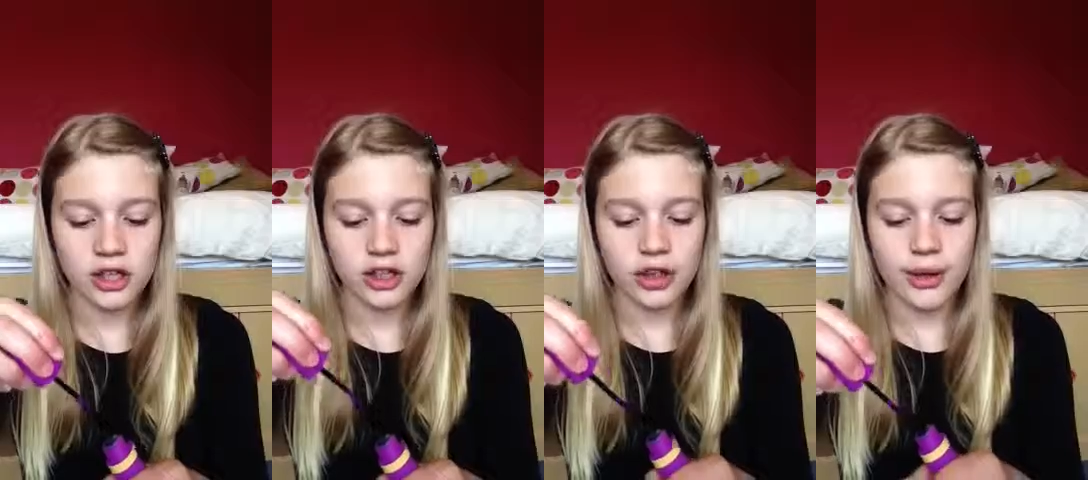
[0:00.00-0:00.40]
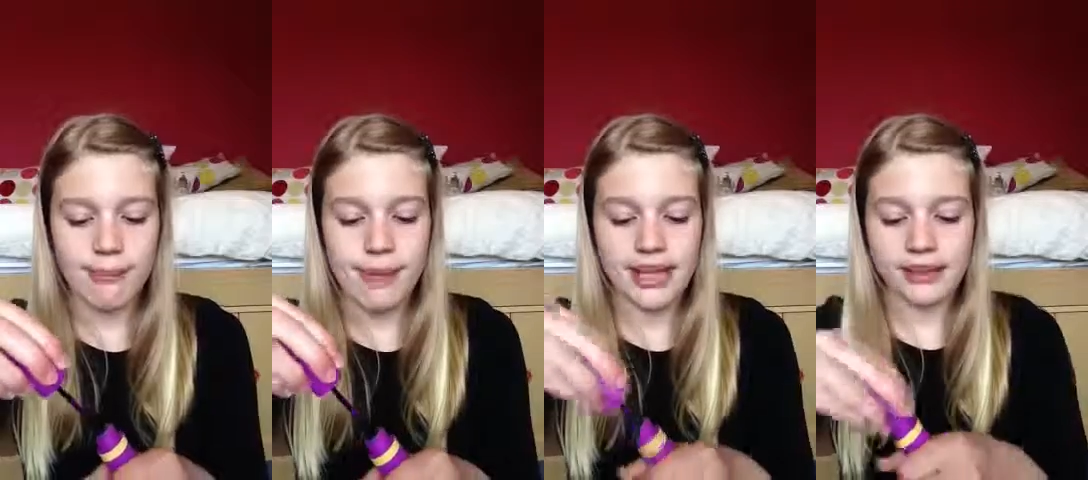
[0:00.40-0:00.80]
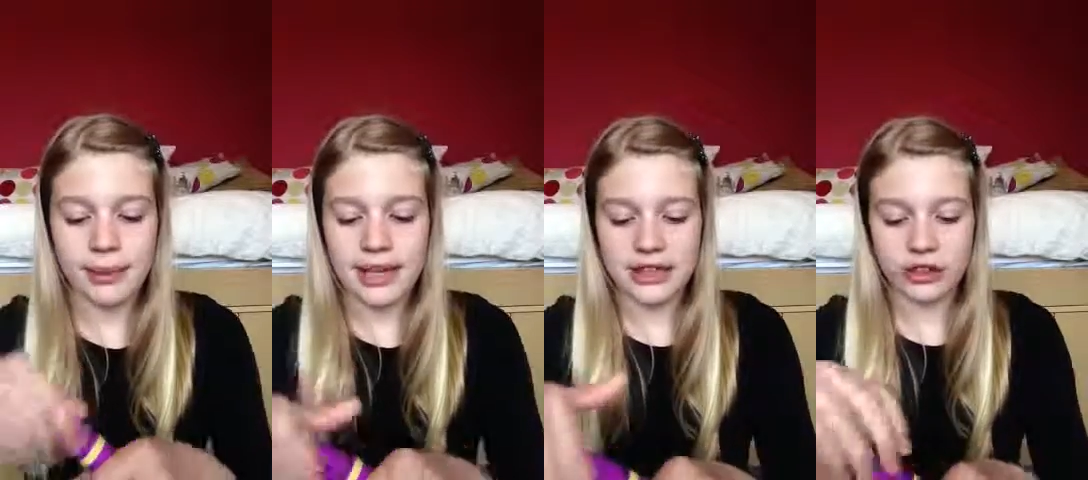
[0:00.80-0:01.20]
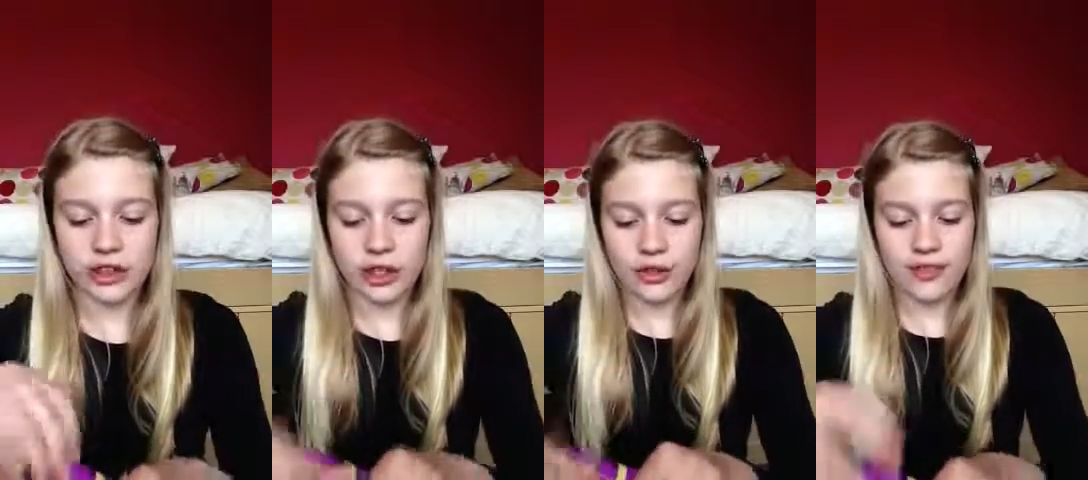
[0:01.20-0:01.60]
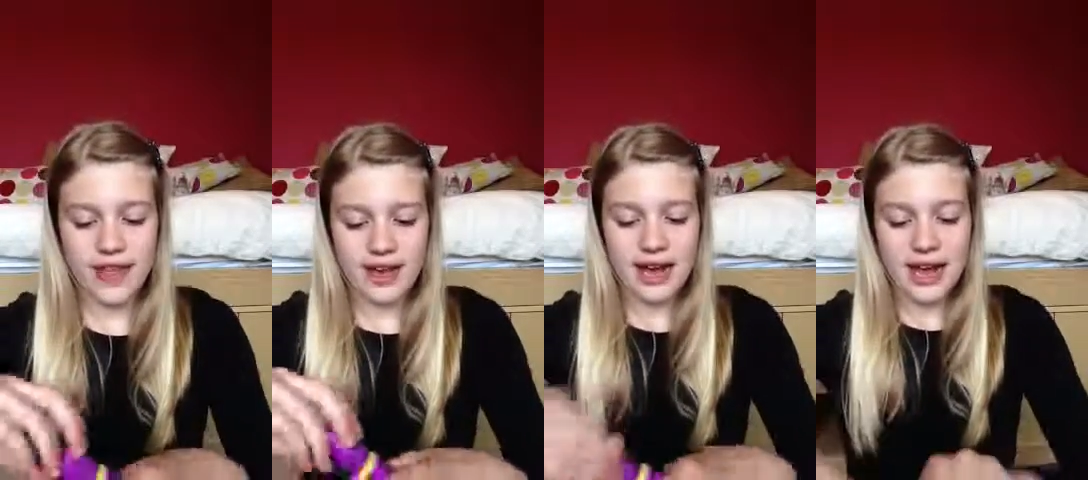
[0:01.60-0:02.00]
So it makes my lashes look
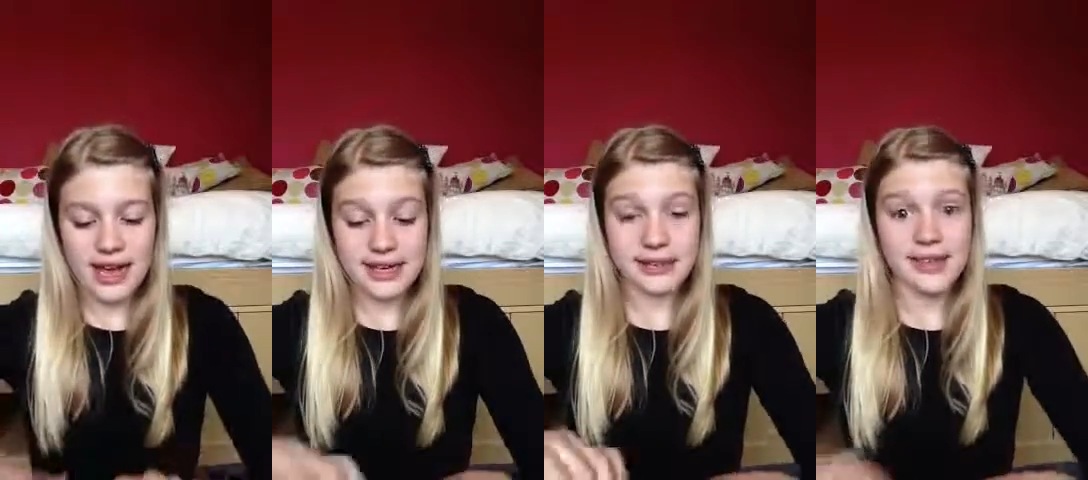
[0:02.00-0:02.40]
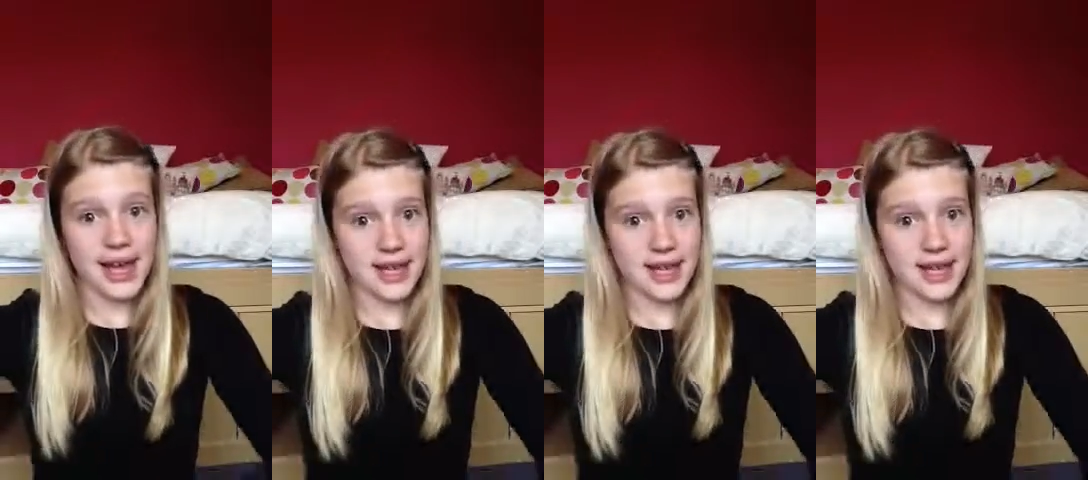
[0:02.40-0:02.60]
thinner, and it's